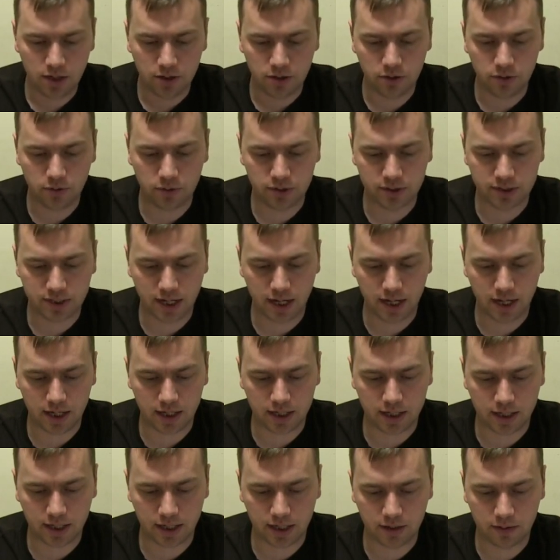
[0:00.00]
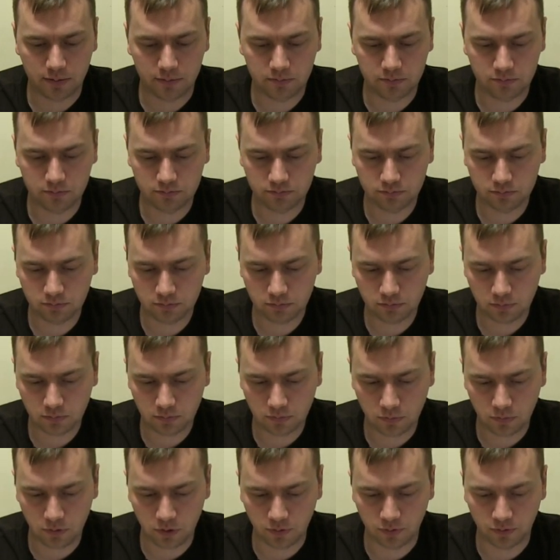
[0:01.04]
You can take,
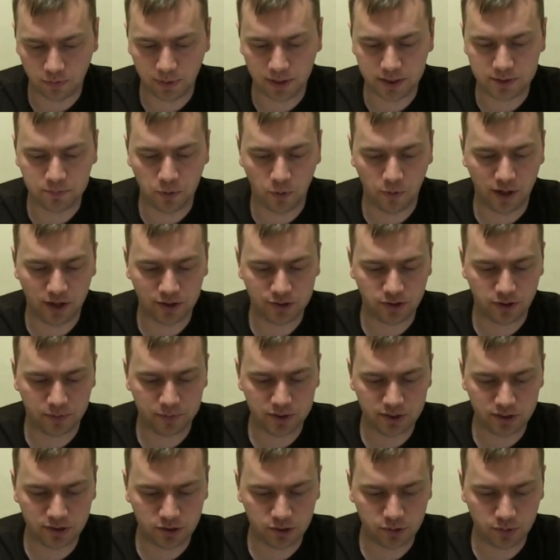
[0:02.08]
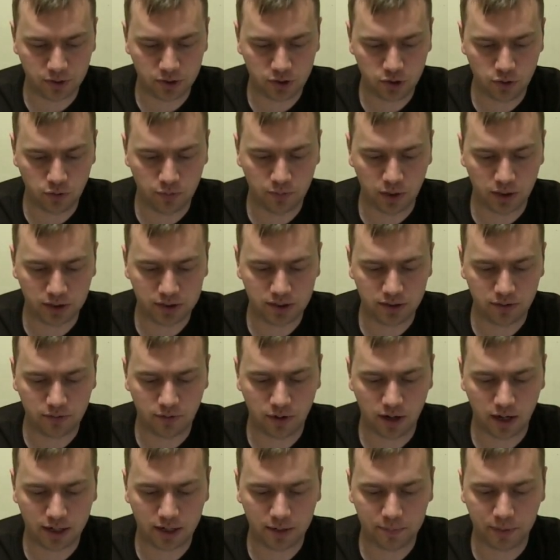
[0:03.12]
you can replace both Hellstrike missiles with 2
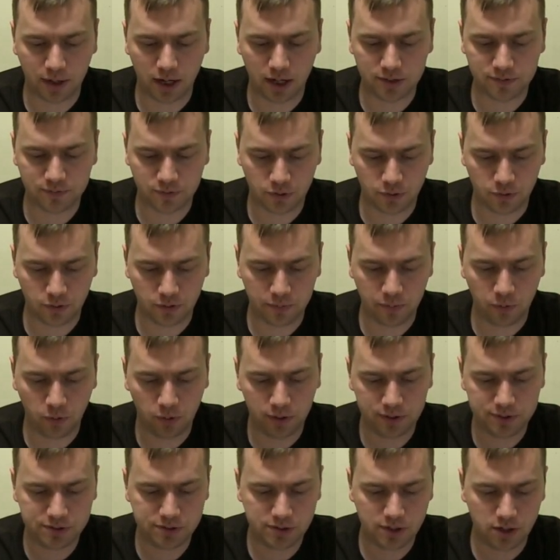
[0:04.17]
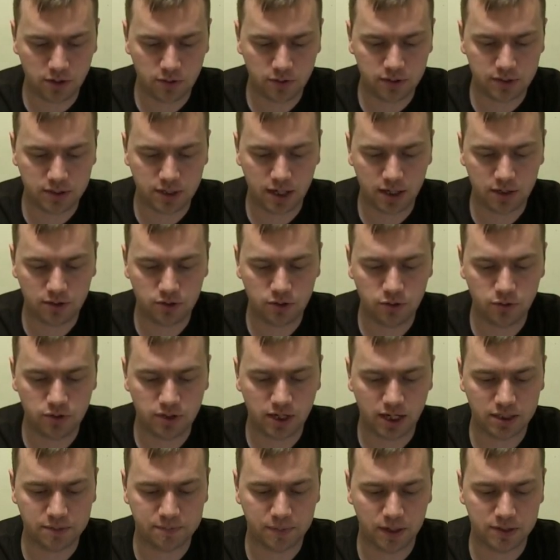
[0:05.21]
multi-rocket pods for 30 points, and you can take 2
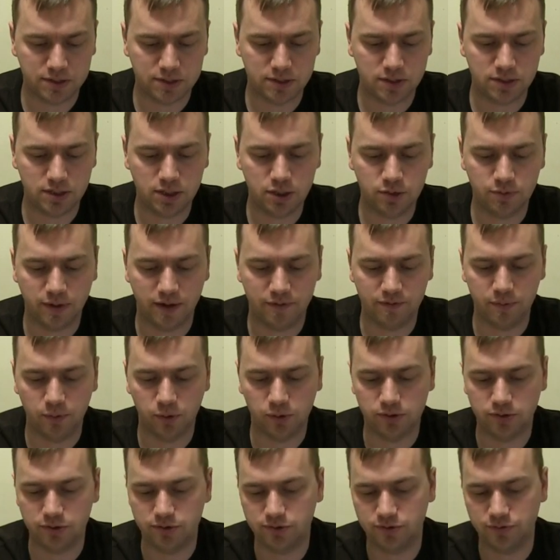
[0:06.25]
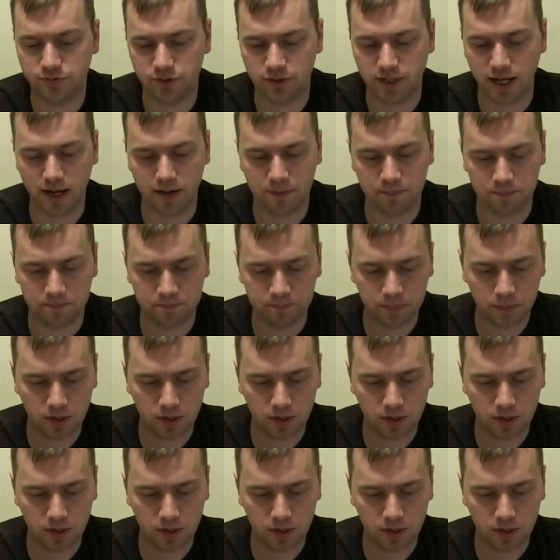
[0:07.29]
side sponsons, each with heavy bolters for 10.